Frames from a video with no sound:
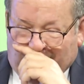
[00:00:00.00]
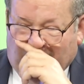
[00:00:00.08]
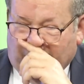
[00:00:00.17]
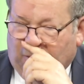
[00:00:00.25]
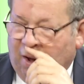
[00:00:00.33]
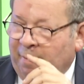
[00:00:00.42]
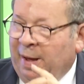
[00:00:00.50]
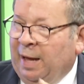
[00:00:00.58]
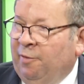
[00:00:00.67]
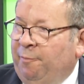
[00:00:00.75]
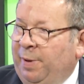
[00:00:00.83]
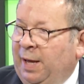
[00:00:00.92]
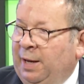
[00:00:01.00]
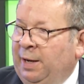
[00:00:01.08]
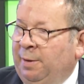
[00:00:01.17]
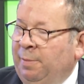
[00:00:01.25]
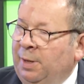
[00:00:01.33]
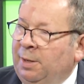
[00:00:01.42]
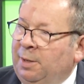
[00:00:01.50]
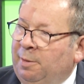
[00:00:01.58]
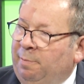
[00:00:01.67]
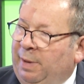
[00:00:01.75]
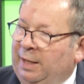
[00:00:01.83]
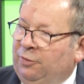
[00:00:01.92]
have come out of Penn and
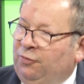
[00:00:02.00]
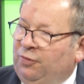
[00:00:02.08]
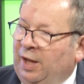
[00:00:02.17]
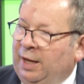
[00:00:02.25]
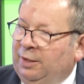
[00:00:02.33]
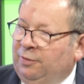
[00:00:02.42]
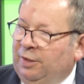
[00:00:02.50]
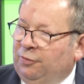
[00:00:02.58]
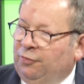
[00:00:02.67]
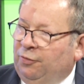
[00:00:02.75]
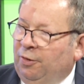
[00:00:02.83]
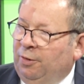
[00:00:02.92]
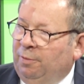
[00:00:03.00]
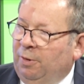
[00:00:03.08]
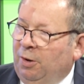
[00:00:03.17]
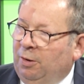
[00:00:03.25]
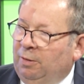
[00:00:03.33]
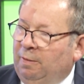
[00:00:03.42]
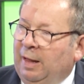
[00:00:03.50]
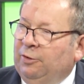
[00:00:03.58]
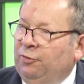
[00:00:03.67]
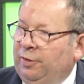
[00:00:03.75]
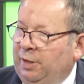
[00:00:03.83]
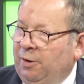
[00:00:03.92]
Penn scientists are
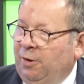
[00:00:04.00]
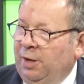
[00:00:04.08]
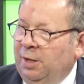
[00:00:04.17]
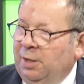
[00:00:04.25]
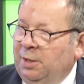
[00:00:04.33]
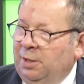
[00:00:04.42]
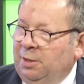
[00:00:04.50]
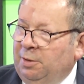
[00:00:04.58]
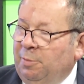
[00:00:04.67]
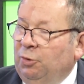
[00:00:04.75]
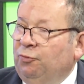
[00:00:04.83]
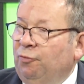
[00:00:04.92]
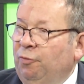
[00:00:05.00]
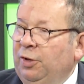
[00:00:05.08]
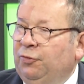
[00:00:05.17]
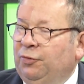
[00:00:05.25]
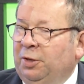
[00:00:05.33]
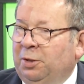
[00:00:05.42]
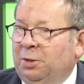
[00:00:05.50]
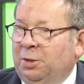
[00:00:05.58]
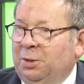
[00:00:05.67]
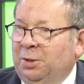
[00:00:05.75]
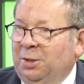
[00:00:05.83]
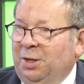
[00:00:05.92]
legendary. The most recent
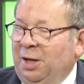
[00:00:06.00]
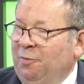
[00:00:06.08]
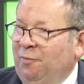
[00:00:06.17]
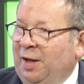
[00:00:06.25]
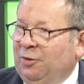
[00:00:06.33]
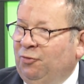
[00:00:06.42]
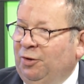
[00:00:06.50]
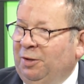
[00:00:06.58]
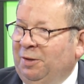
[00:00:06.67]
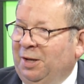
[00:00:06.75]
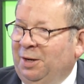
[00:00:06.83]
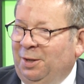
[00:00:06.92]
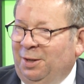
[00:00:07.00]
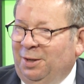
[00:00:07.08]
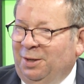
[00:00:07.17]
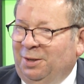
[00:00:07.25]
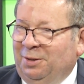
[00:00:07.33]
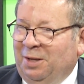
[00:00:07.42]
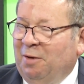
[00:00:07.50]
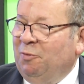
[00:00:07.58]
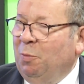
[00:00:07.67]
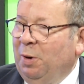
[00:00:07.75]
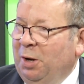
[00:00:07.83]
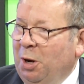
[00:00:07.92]
invention that
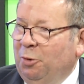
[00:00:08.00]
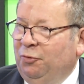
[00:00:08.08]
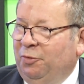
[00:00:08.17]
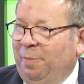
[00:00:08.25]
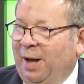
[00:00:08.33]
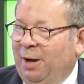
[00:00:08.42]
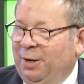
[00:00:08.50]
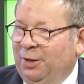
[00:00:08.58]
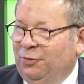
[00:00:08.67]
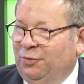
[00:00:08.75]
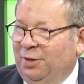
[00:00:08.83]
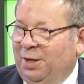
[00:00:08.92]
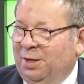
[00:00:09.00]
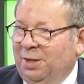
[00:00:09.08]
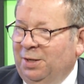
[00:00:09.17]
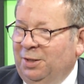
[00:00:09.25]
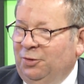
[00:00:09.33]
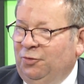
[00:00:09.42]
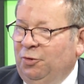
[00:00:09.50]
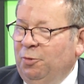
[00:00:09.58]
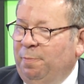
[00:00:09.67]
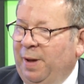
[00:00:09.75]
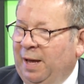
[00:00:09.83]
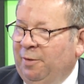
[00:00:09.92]
everyone knows about is that two
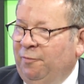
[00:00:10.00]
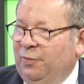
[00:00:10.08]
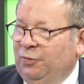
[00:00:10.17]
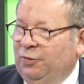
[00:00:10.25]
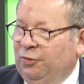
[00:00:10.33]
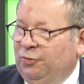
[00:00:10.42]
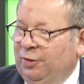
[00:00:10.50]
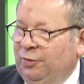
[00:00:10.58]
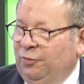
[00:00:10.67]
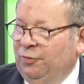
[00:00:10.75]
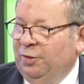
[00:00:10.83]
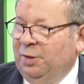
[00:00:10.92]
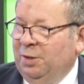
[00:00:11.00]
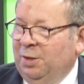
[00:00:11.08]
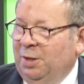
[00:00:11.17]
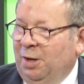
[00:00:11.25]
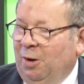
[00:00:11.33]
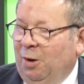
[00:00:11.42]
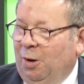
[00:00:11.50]
Penn physicians had